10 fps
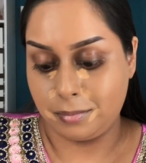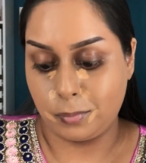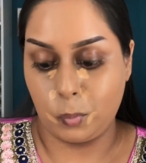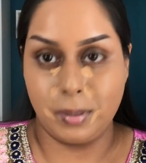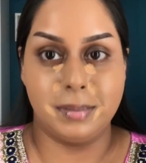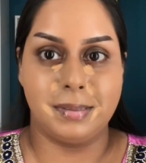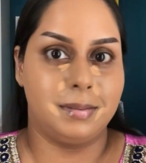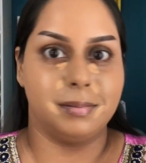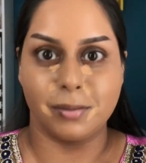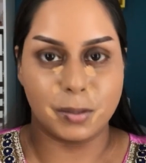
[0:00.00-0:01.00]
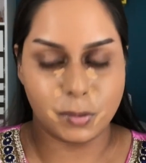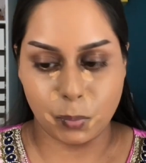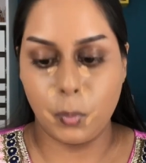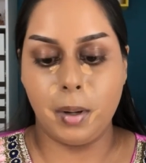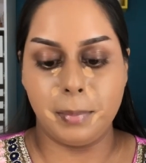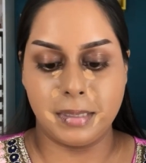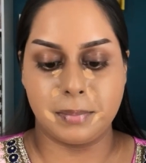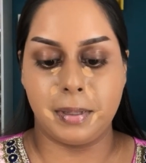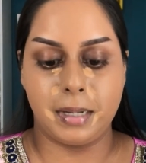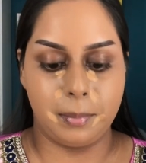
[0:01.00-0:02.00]
was so
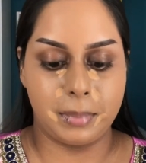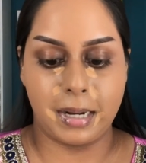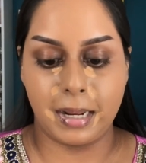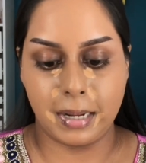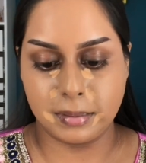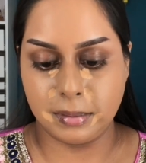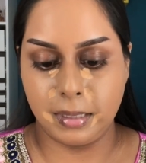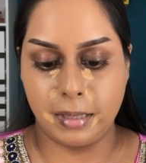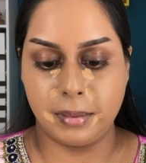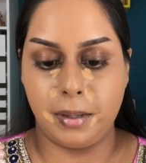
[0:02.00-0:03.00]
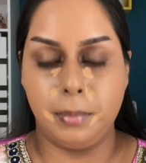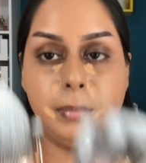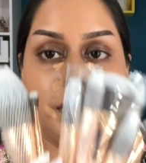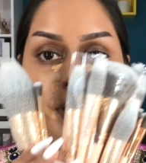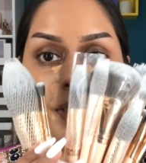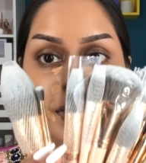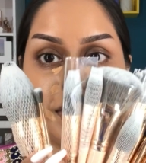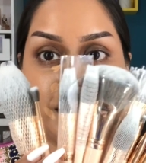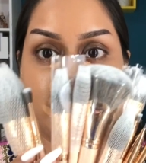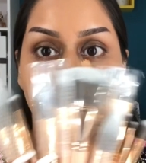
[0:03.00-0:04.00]
amazed by them that I had to get them.
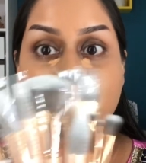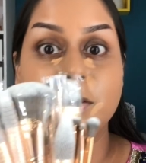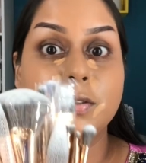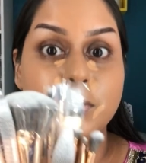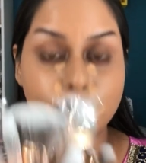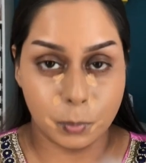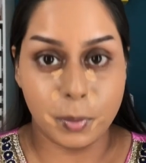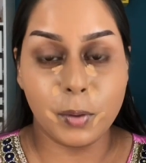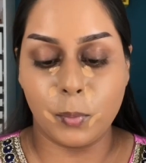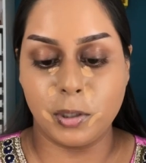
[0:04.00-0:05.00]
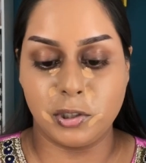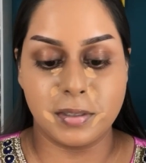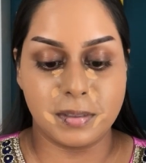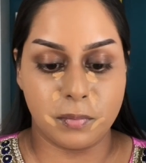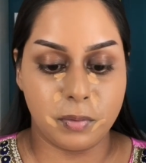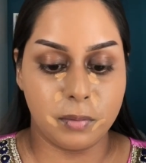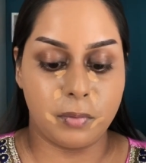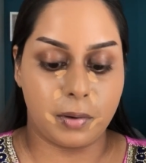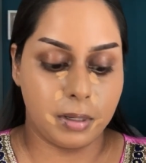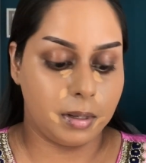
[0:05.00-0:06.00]
They are super gorgeous. They feel
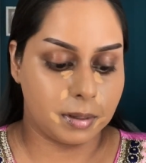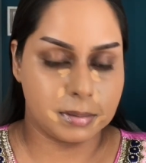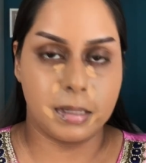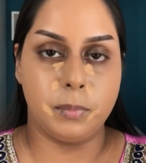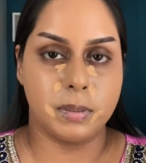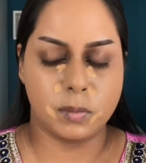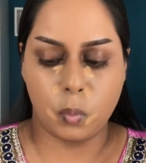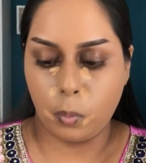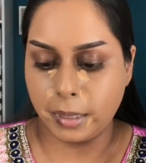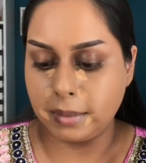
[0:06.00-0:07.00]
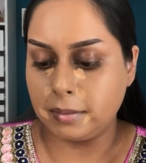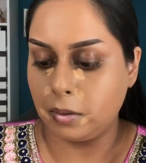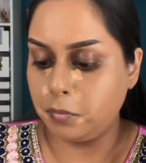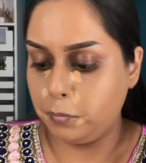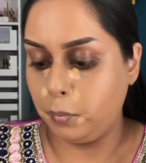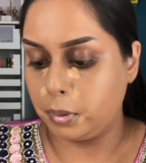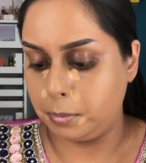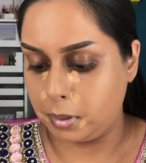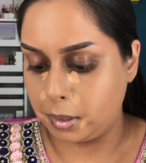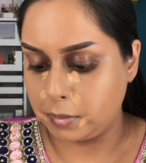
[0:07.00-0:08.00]
very luxe and it was quite
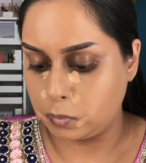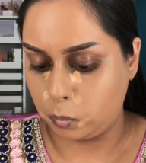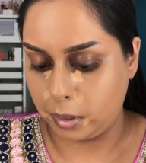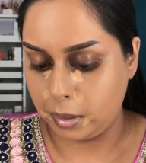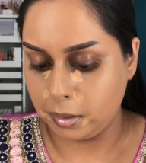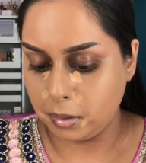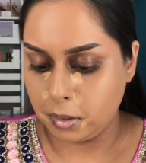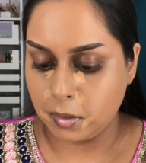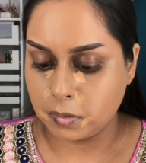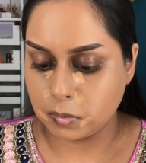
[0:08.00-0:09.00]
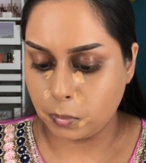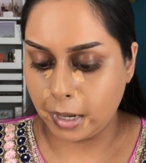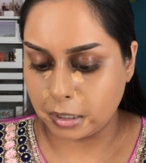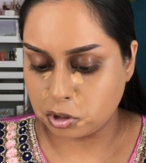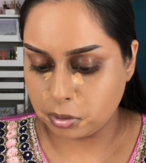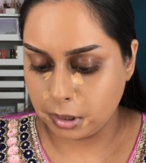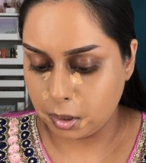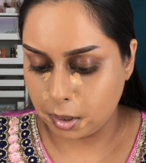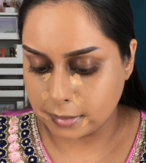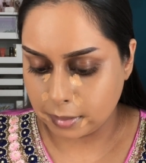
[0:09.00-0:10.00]
affordable as well. So I actually
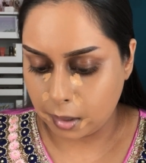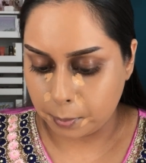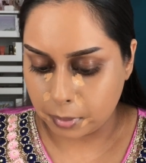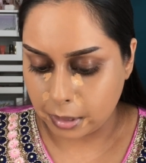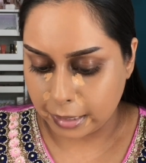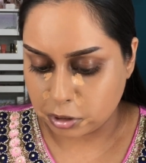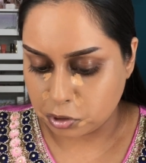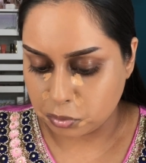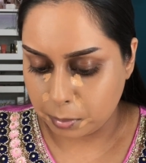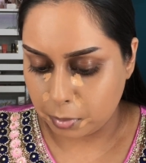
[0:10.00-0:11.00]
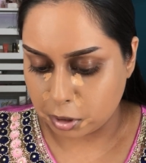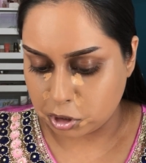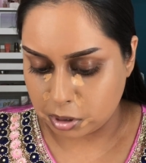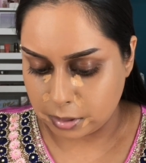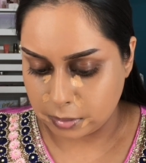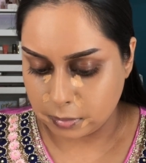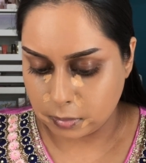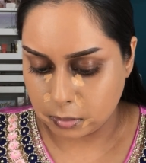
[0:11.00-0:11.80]
got a couple extra brushes